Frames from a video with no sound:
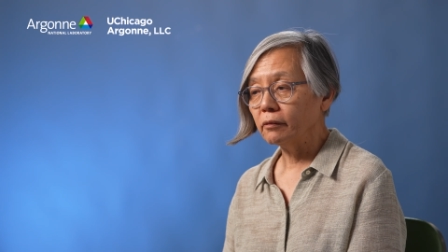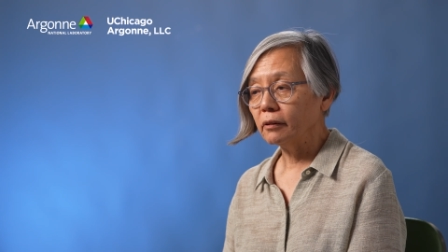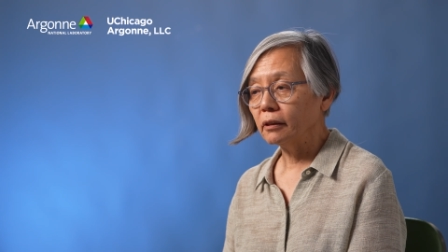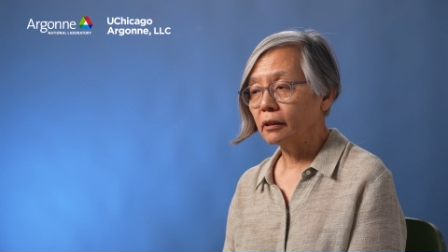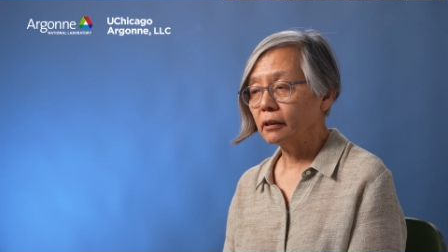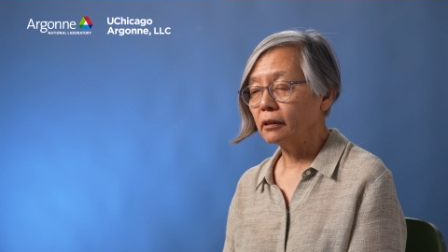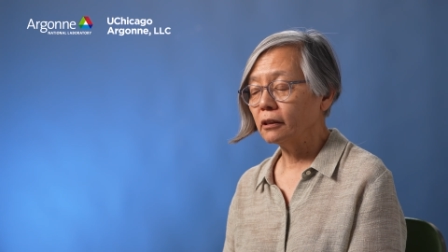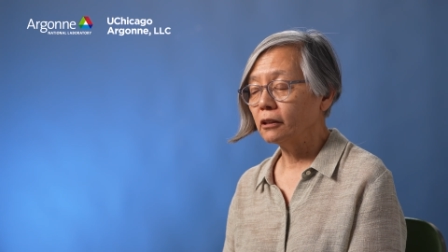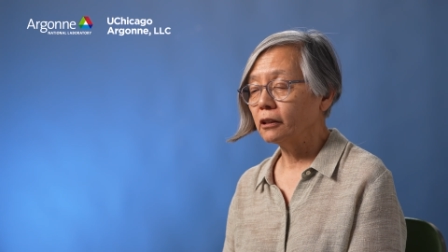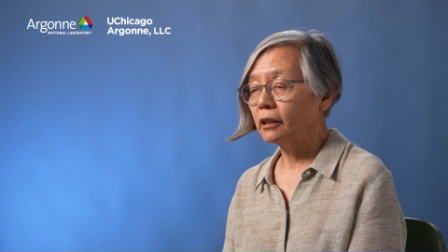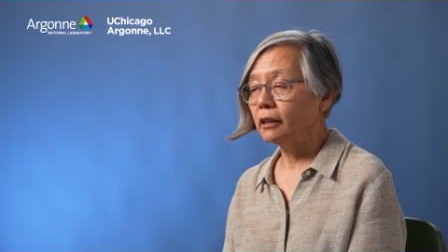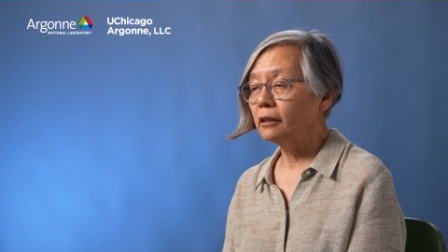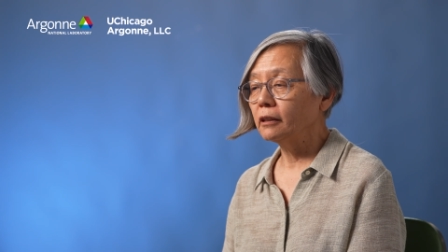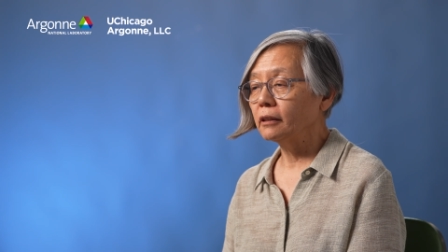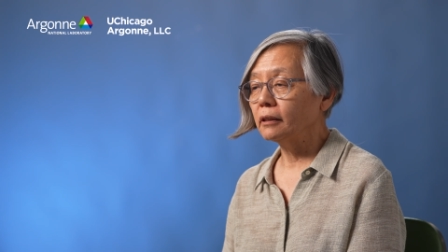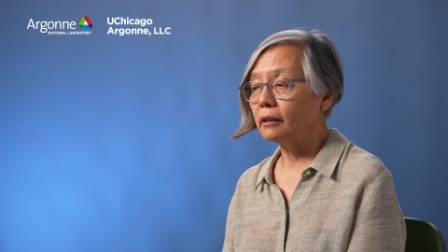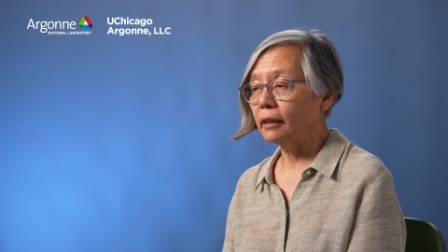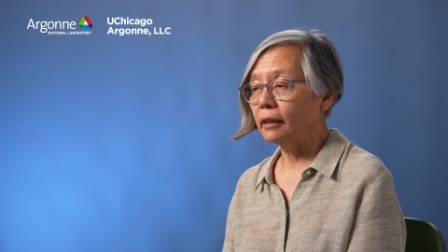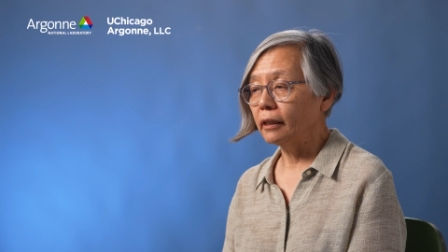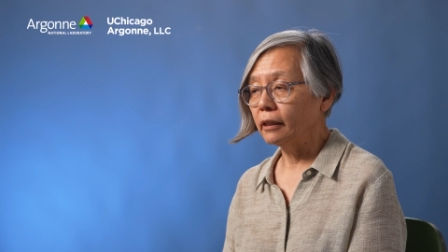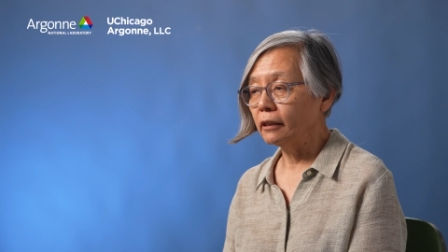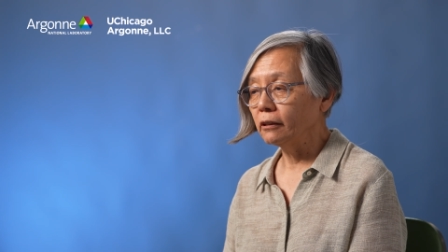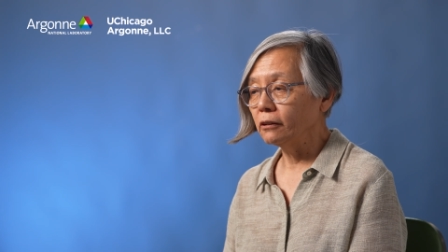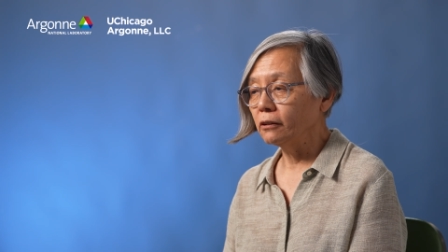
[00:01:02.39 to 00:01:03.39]

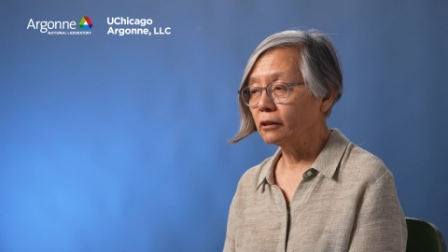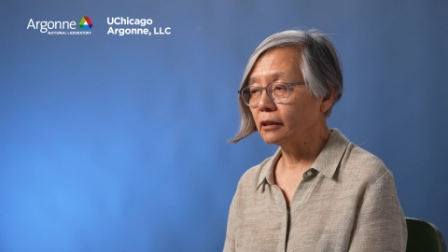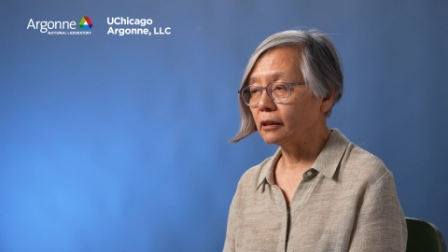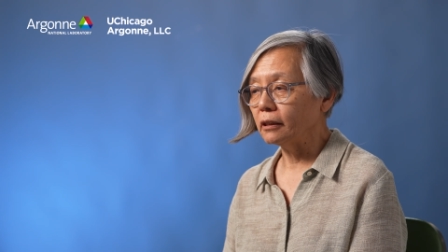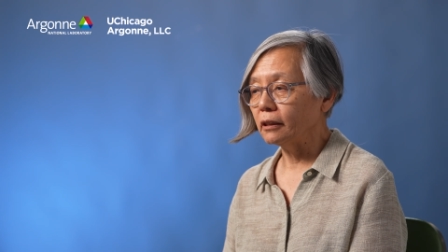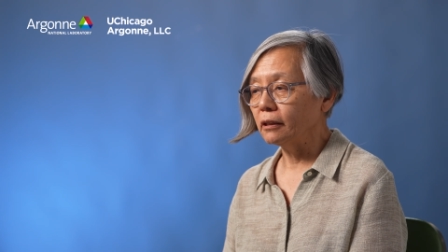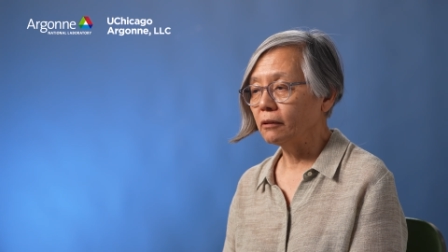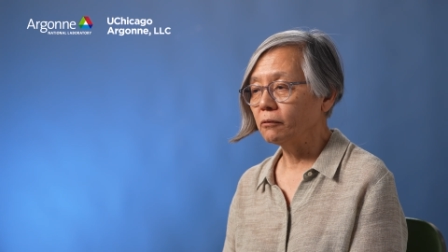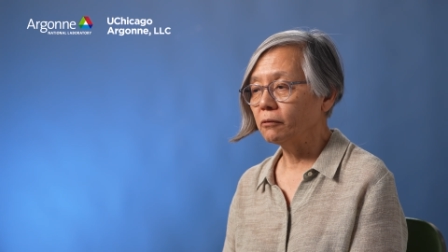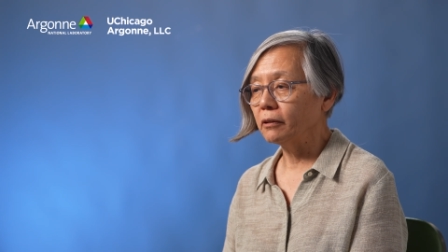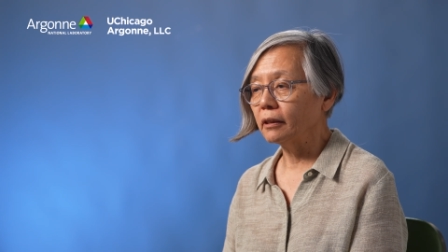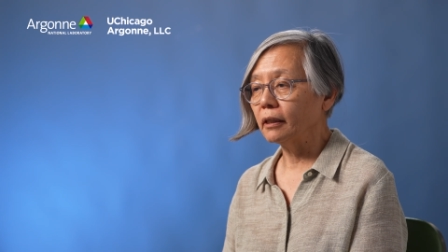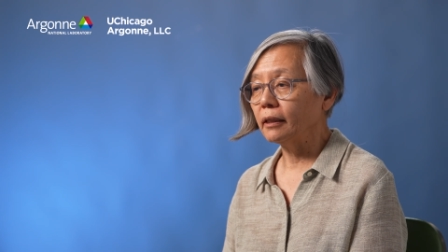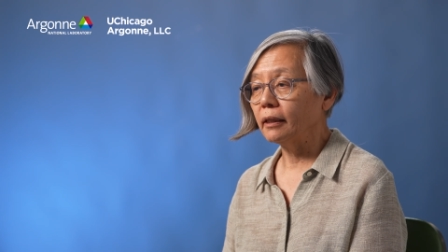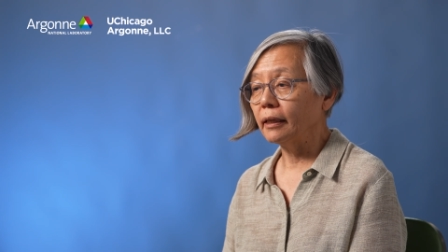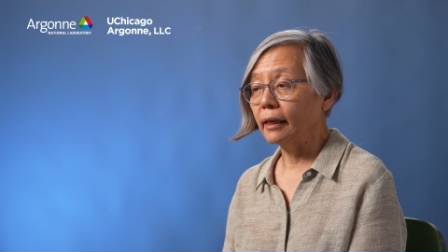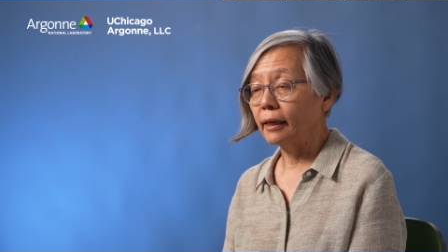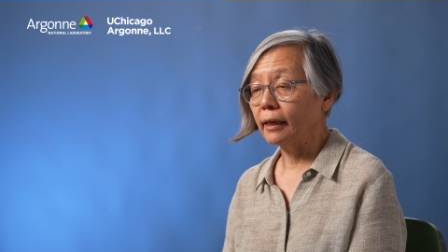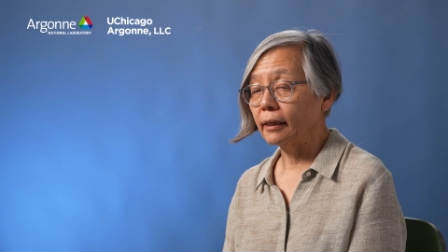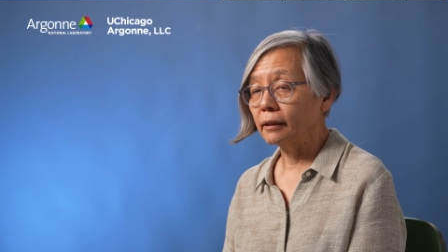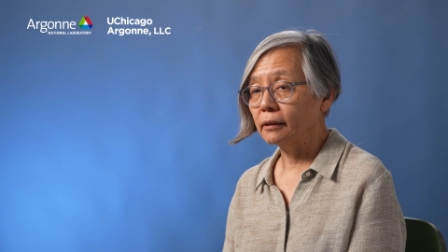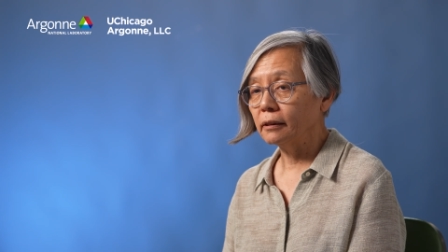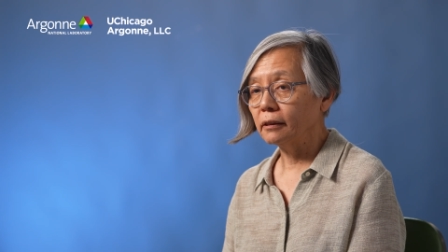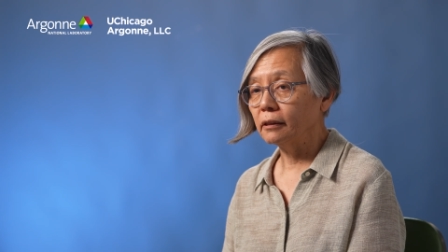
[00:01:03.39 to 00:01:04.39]
exchanges energy with the
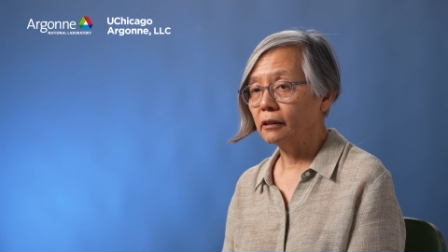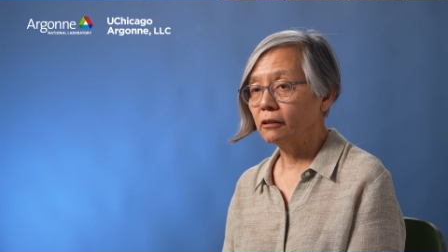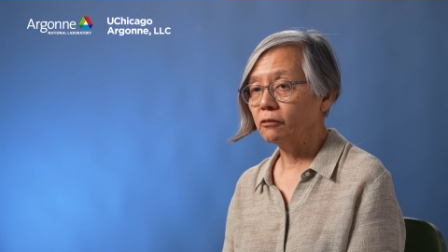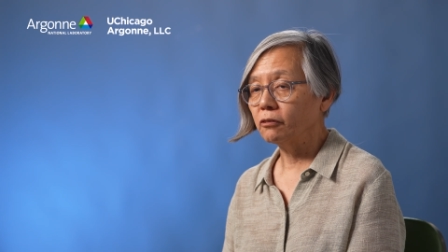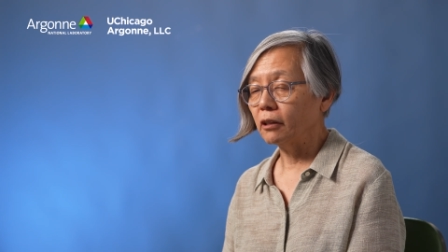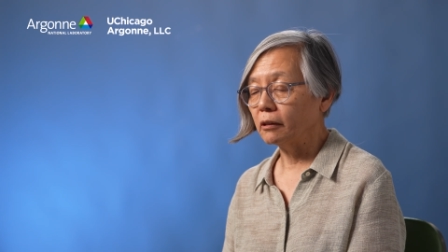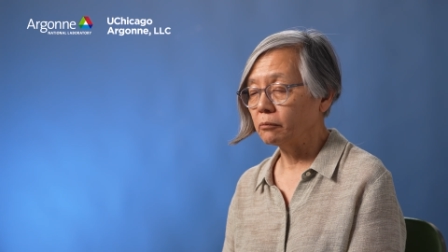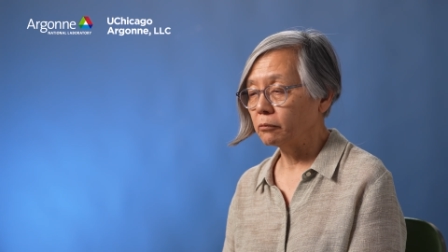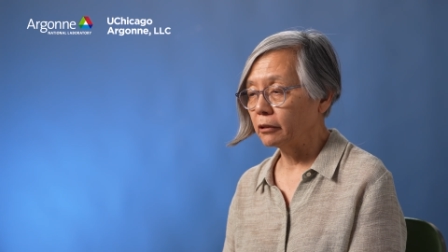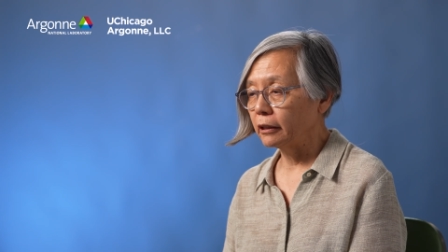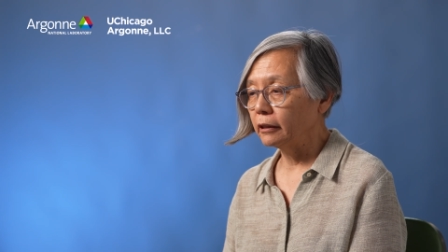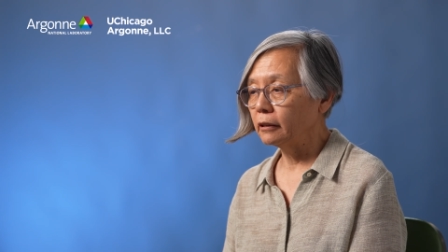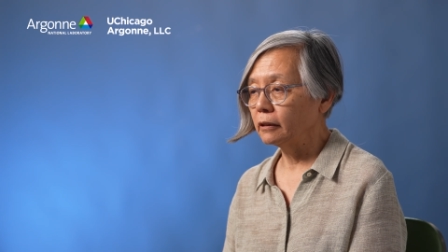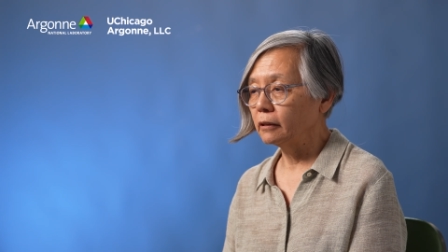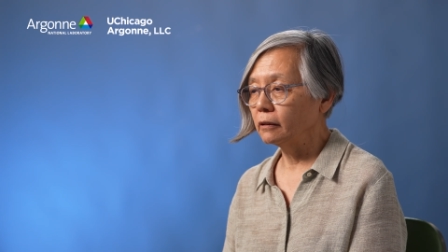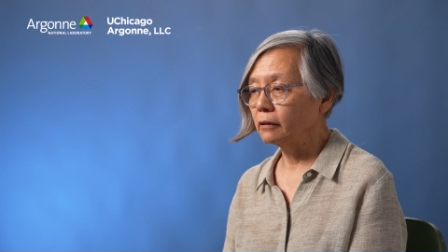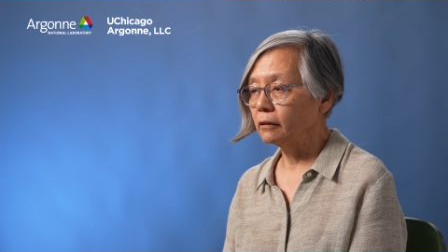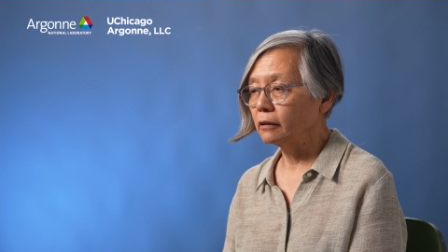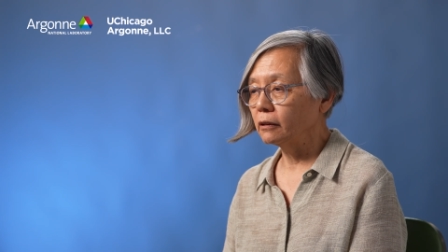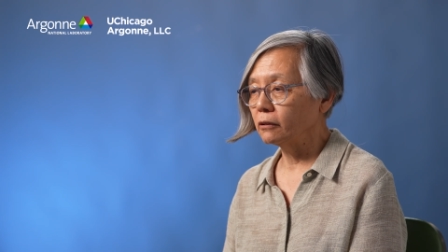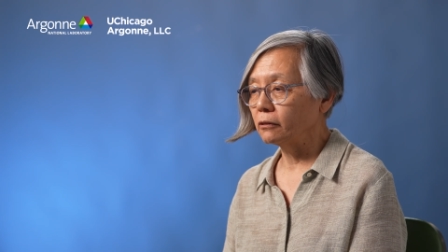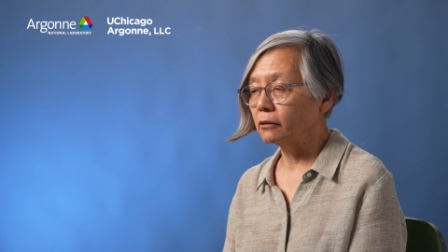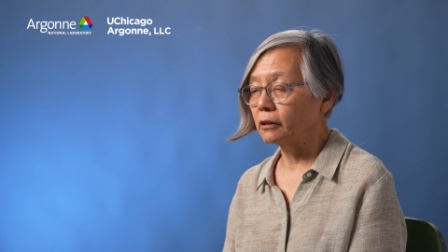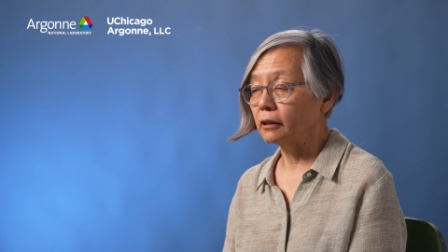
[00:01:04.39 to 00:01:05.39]
gas's
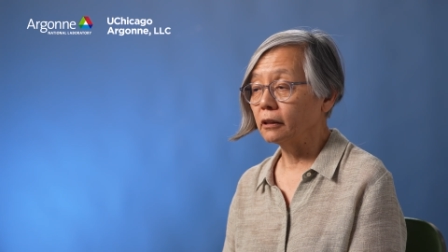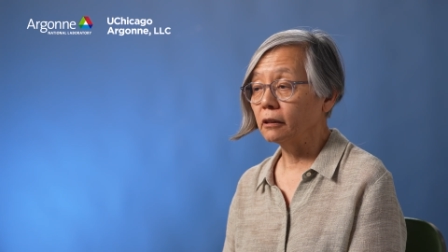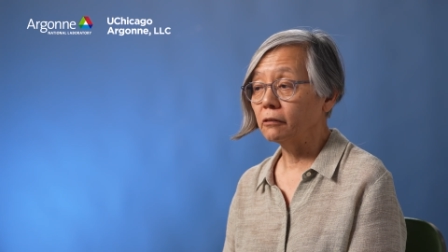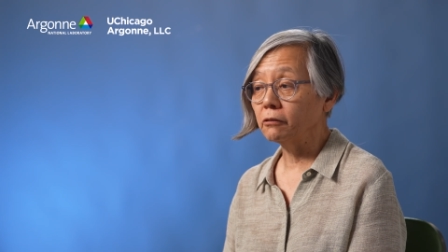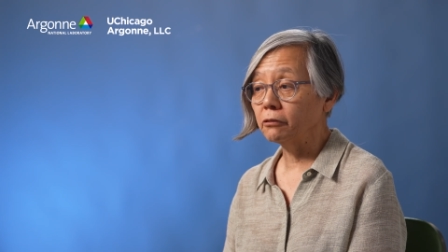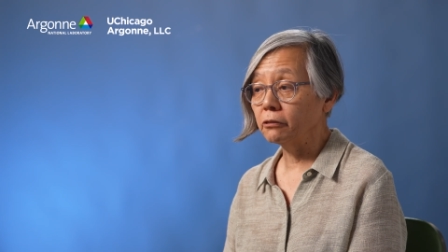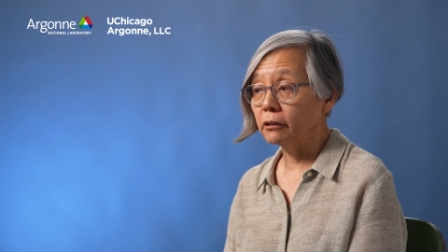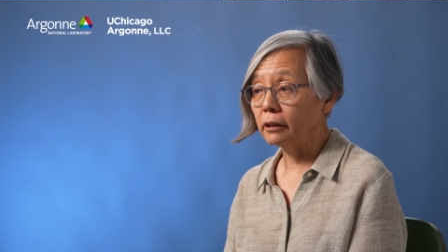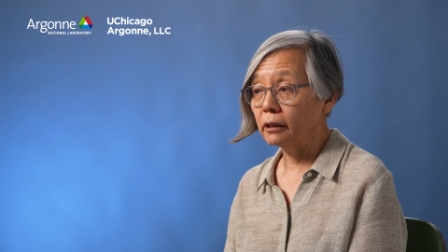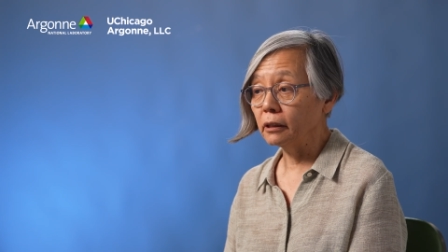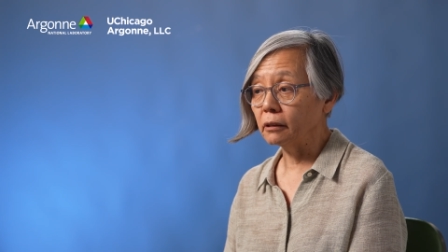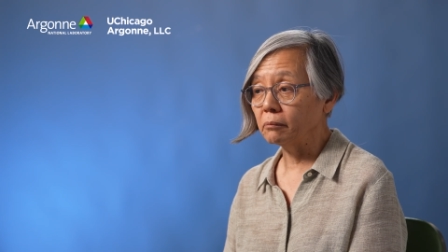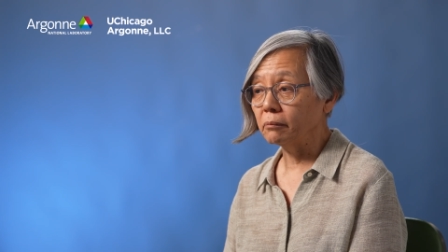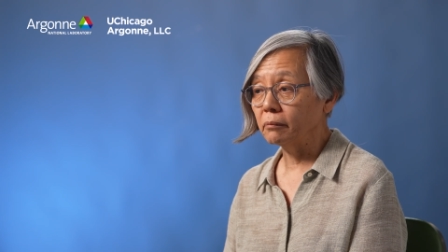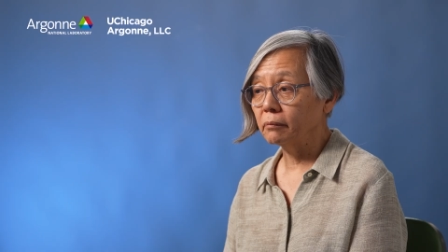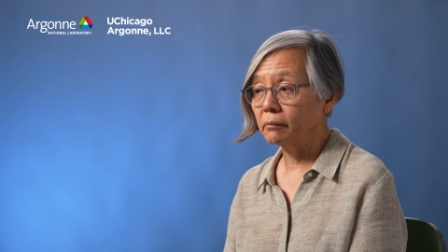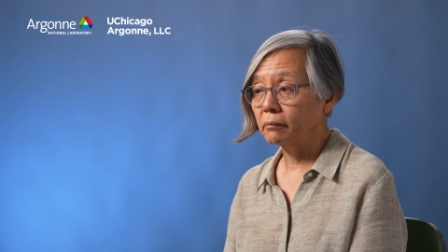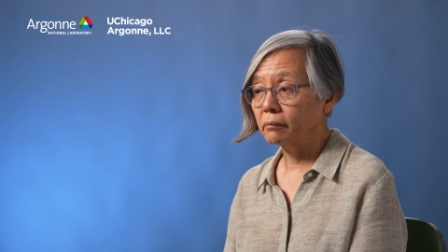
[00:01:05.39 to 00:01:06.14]
vibrational degrees of freedom.